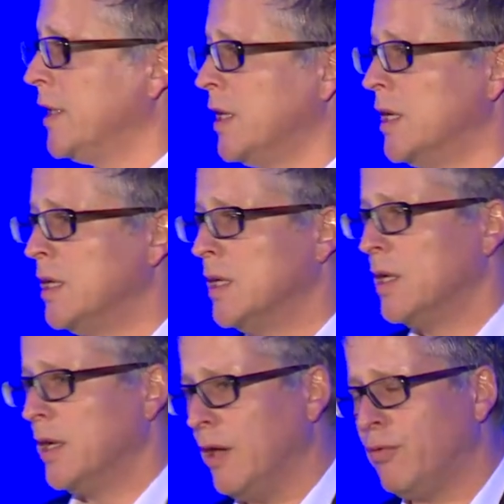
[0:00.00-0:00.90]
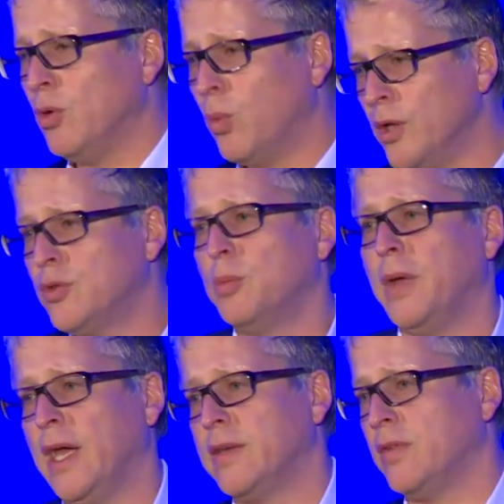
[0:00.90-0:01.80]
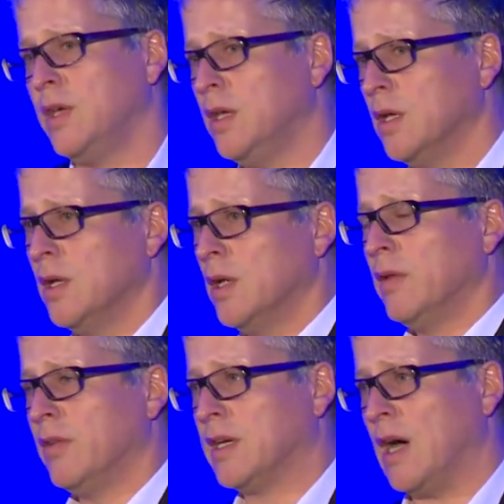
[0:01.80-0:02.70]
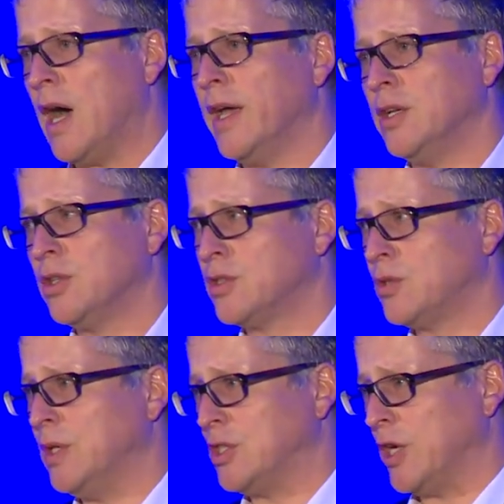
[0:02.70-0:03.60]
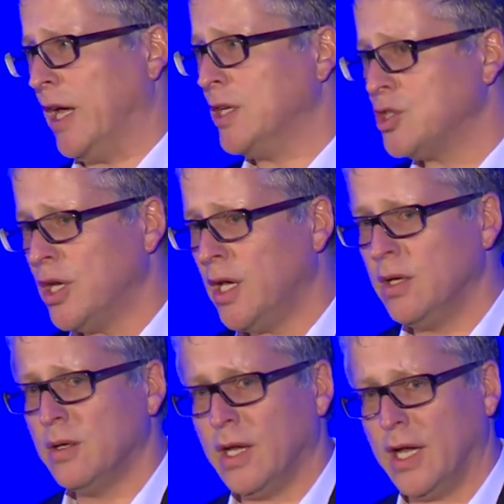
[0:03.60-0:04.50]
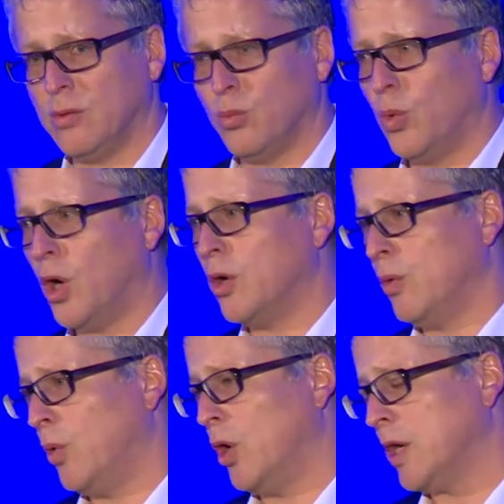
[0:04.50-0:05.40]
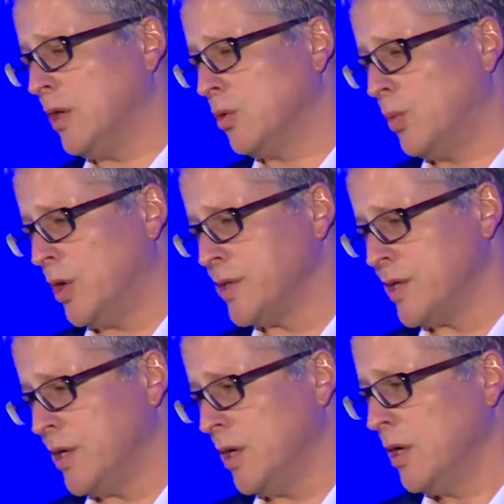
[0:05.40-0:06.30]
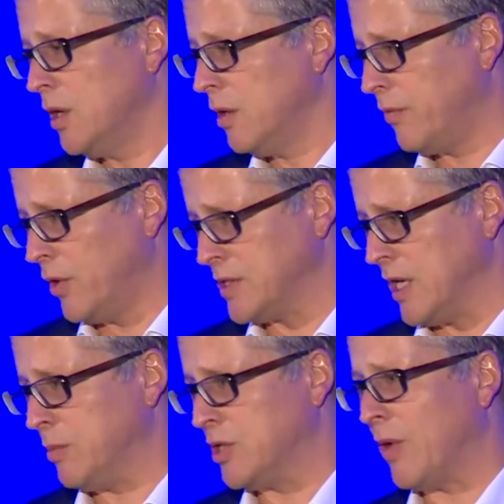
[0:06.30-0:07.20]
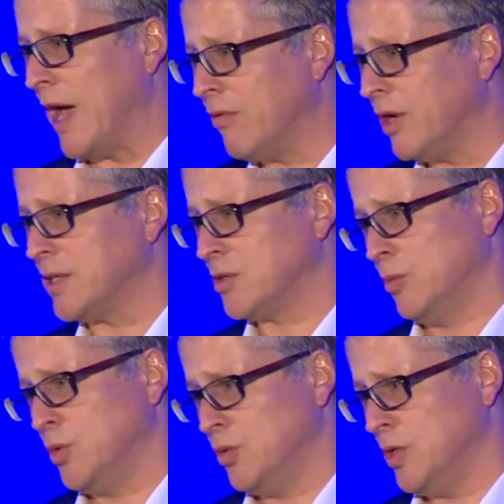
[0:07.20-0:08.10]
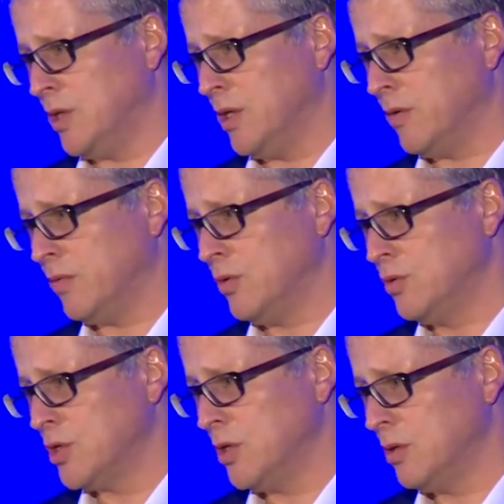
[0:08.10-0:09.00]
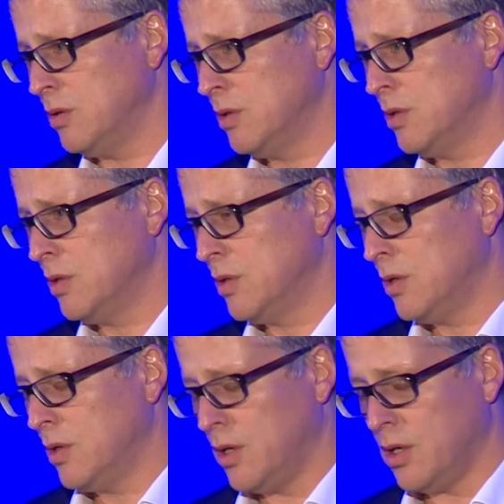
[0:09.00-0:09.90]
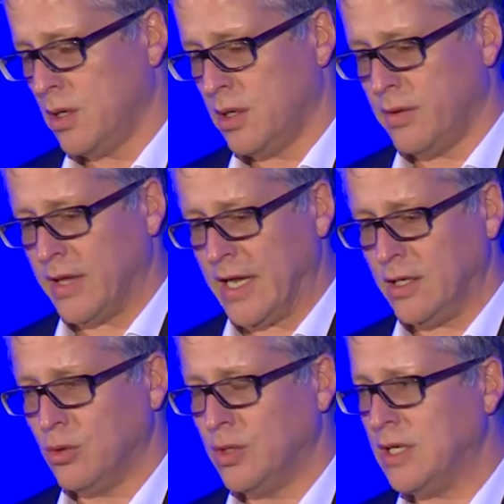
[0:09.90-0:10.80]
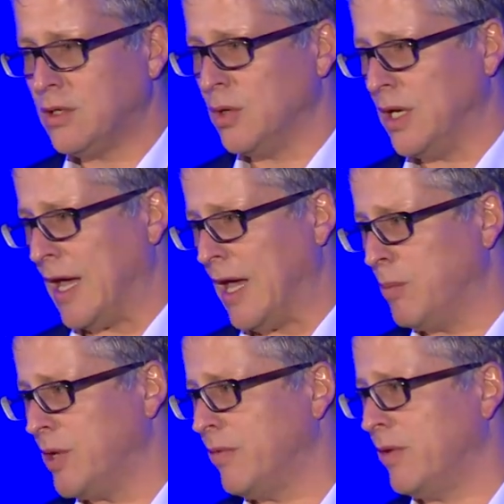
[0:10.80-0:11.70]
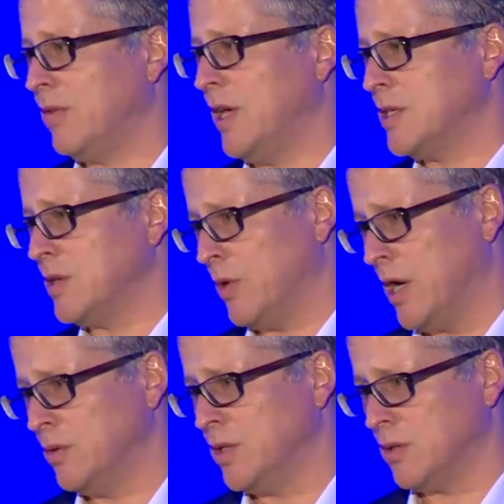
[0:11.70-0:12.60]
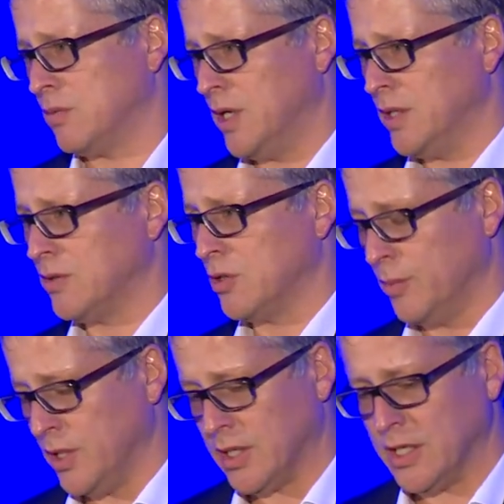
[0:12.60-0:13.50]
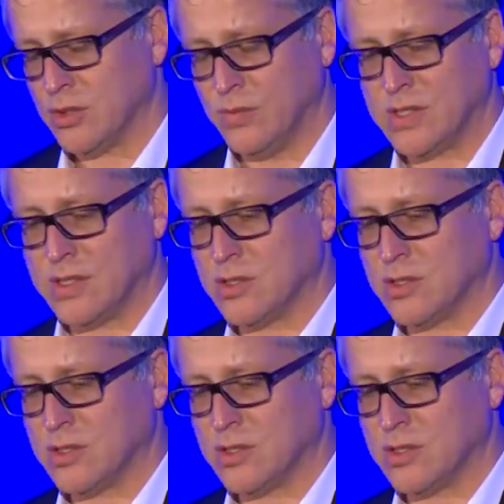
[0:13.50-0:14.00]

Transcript: a, if you want to make the, the car industry changing and wa walking towards a, for example, driverless community in the future, uh, then you need to enable the things around it, right? So communication with the